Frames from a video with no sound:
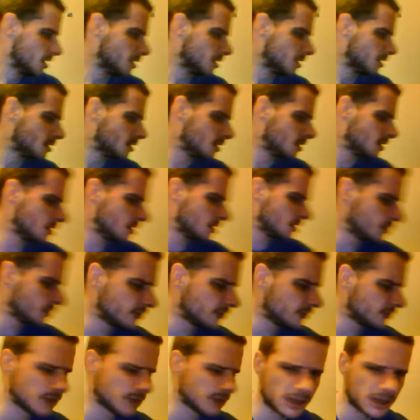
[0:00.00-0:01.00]

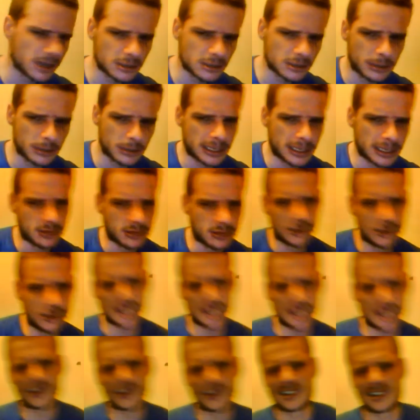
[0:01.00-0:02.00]
Before I get on to my next one,
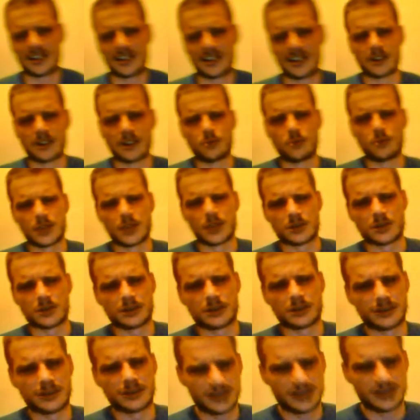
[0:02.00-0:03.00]
because I haven't decided which
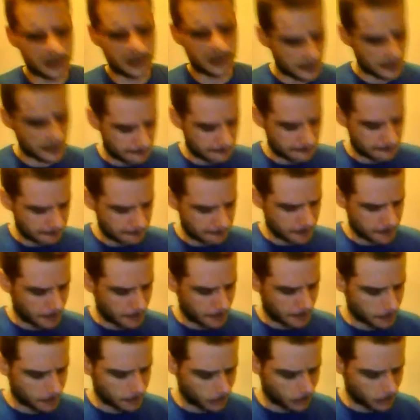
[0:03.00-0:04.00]
one I'm going to do.
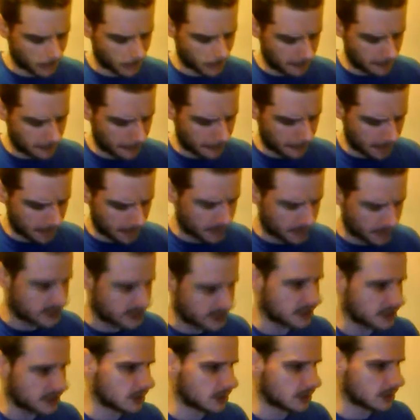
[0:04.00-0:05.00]
Another
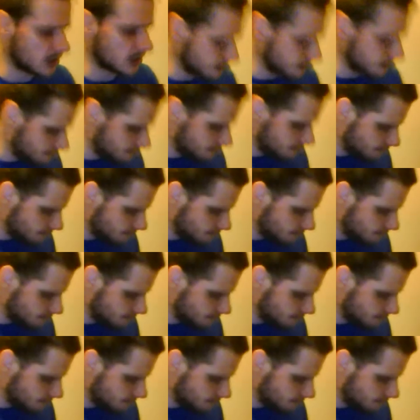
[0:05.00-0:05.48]
cigarette.